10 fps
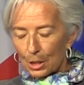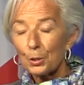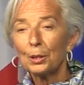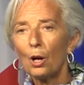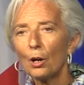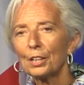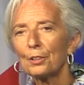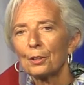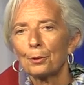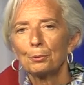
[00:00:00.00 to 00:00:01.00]
So in hockey,
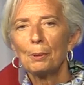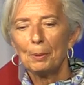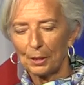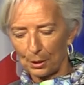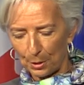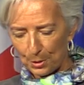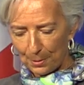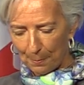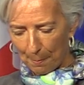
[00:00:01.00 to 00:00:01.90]
there are three periods,